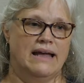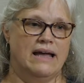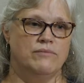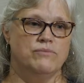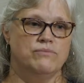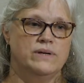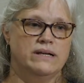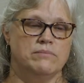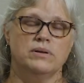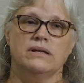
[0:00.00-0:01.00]
and we
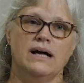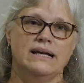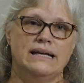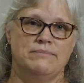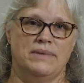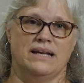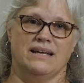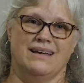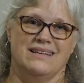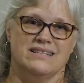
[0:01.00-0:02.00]
can plug in
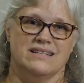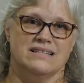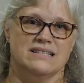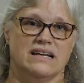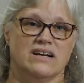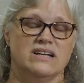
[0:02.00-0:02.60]
medications there.